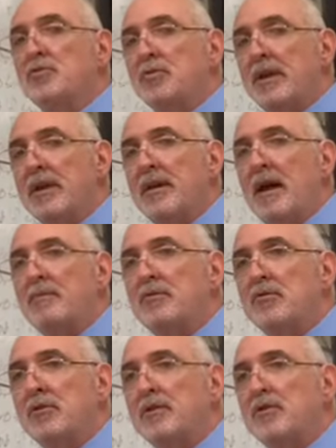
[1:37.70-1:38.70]
would get an
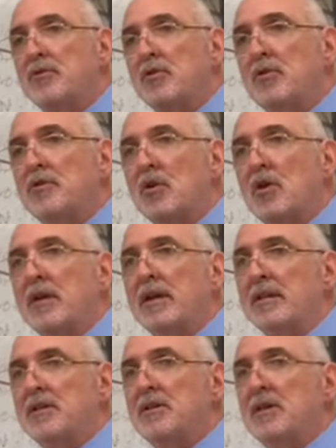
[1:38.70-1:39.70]
opportunity to turn and talk
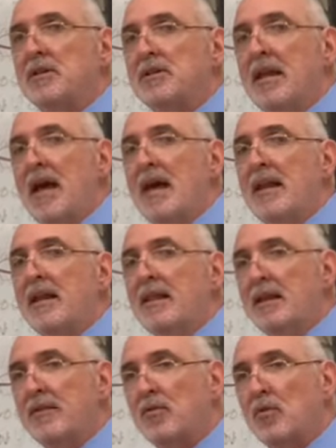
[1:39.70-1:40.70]
and discuss that. And
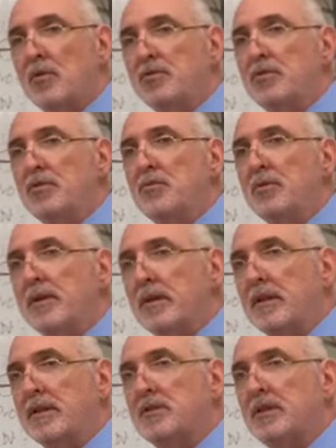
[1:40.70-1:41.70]
then, of course, you would
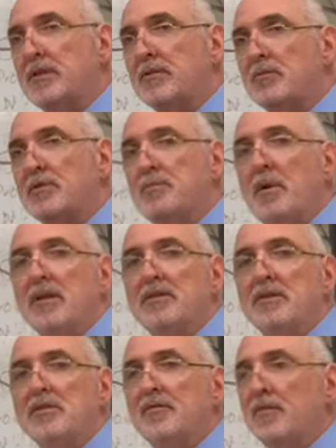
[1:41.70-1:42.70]
elicit
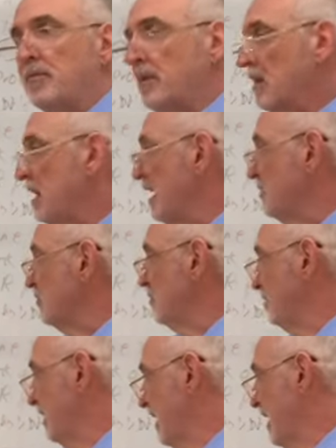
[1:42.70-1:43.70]
responses from the
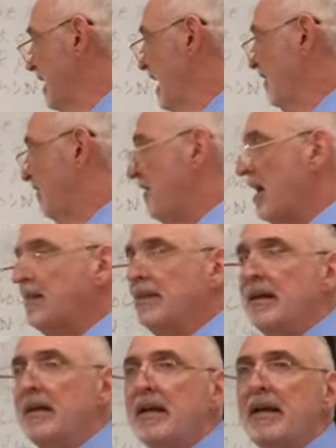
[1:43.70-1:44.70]
classroom. And
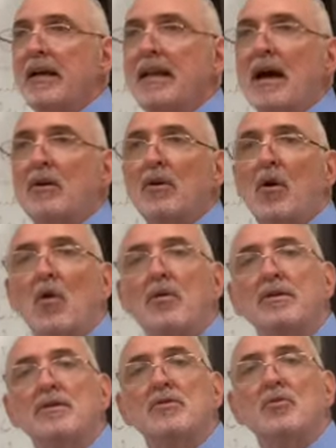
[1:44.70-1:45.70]
finally, now all
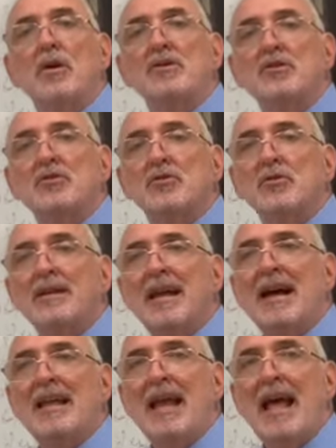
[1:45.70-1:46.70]
these questions are
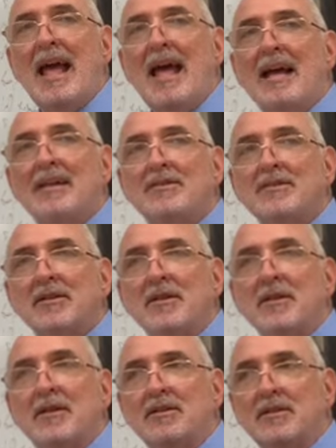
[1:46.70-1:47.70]
not asked
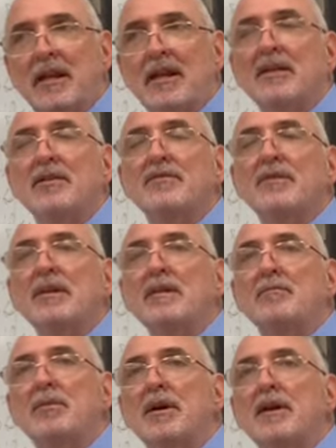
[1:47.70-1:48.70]
consecutively,
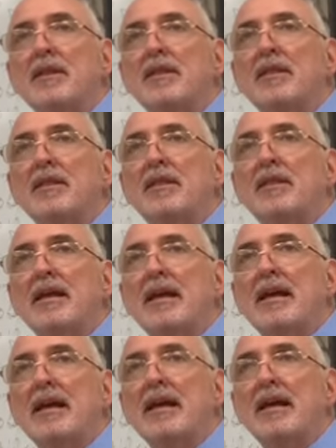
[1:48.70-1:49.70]
but
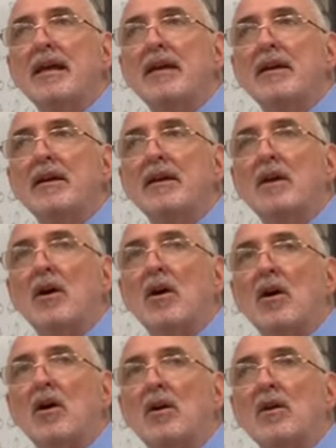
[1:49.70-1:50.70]
they
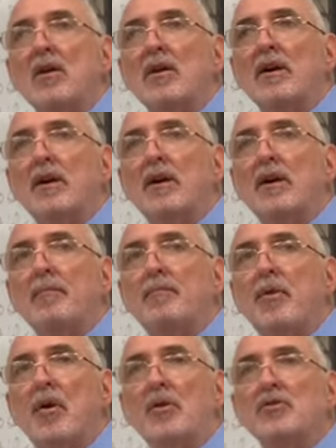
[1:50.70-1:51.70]
are
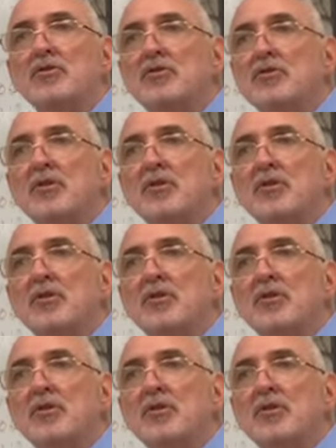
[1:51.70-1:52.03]
parts